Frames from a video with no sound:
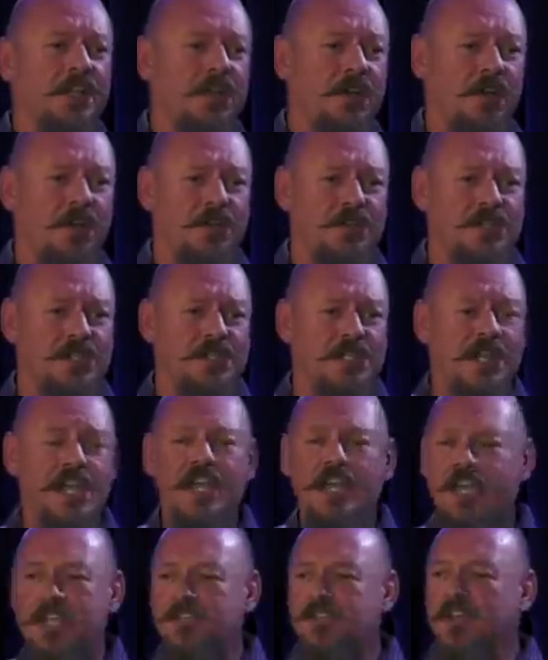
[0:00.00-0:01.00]
occurrence is
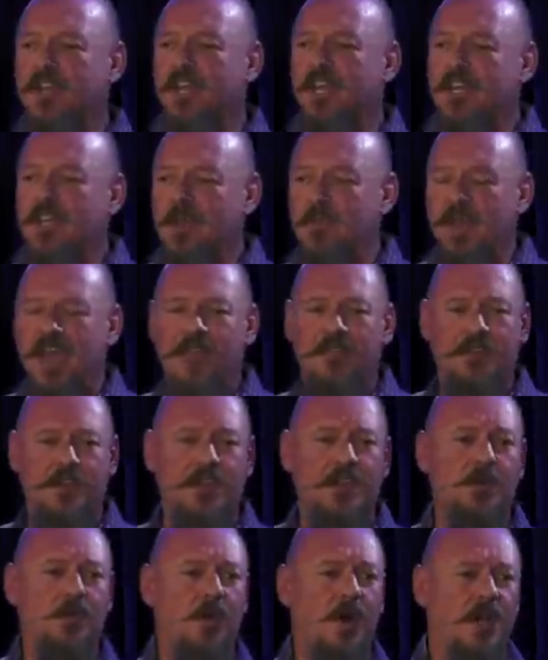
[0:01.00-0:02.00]
he's going to end up having an
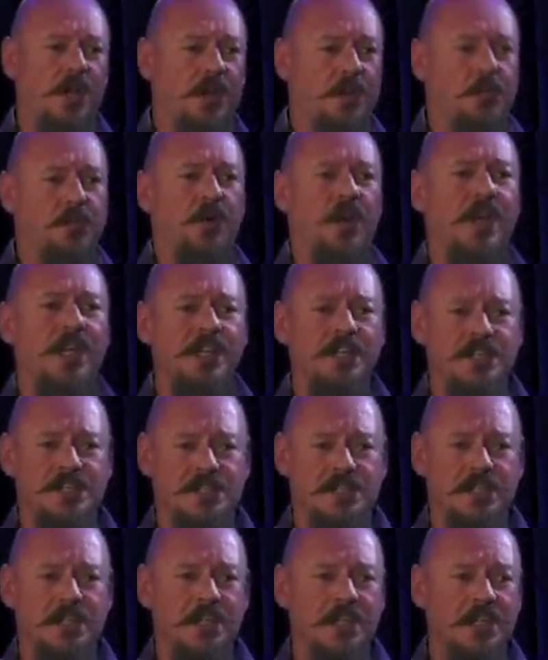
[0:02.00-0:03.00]
unwanted
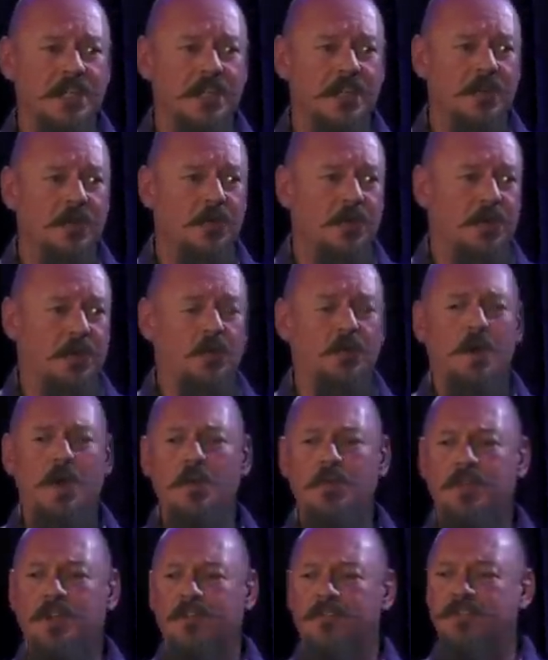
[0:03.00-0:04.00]
pregnancy with a
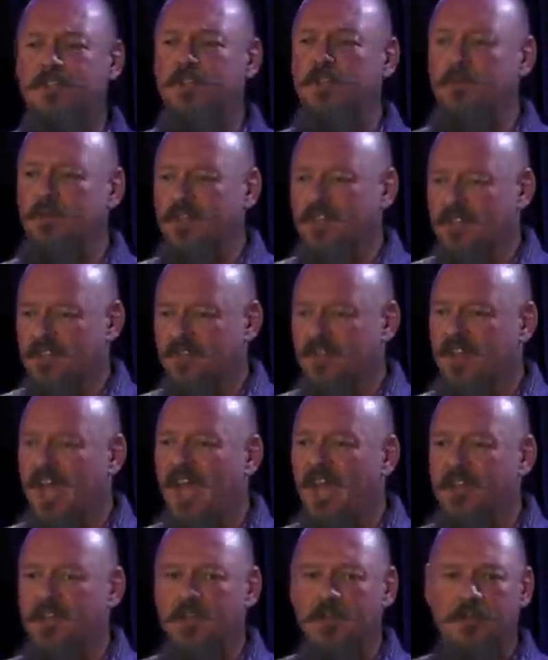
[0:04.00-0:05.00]
woman of dubious
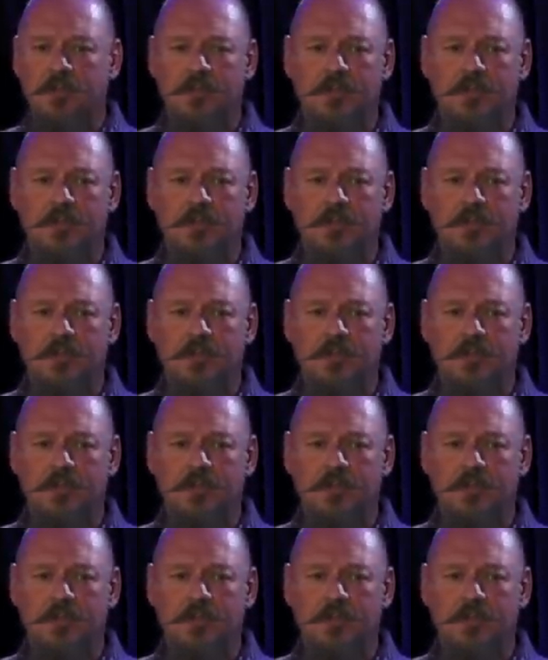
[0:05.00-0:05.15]
value.